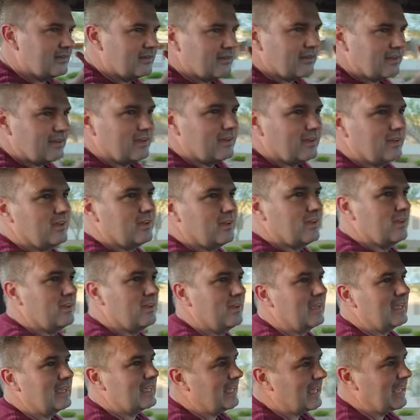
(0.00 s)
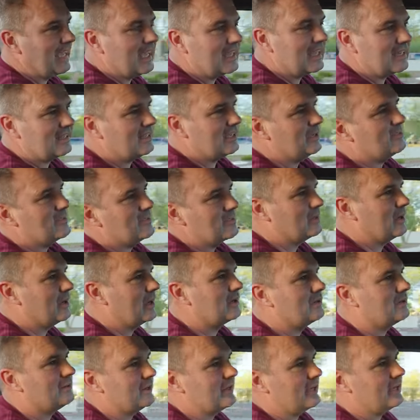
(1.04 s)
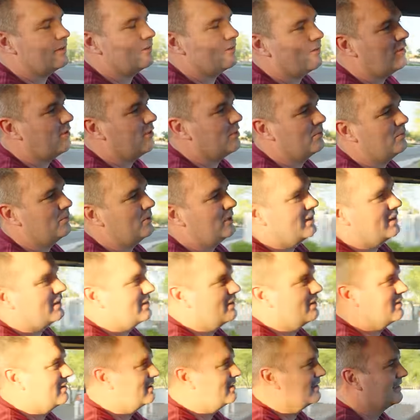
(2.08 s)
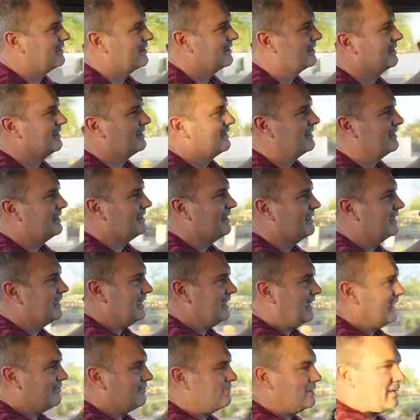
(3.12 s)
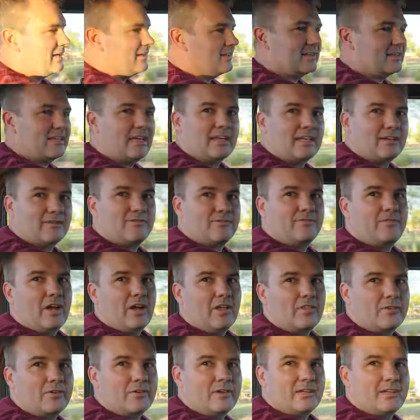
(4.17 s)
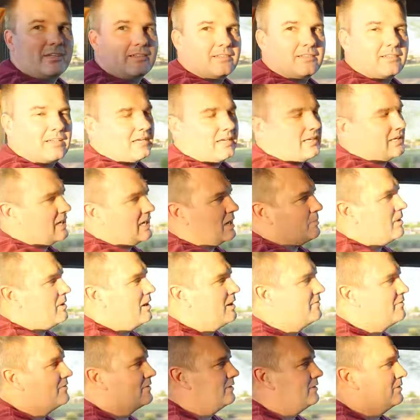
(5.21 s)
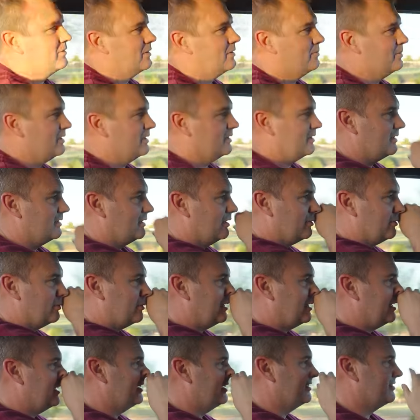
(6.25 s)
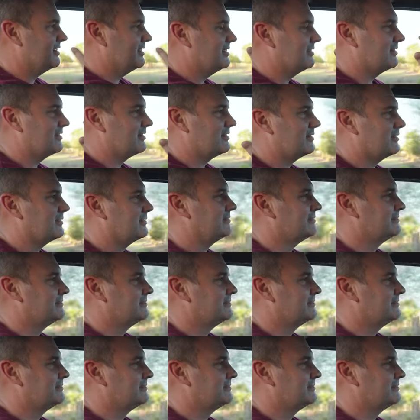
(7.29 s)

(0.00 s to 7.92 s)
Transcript: Uh, I can't keep the pedal down all the way. I've got to kind of feather it, kind of come off it a little bit. Otherwise, it's,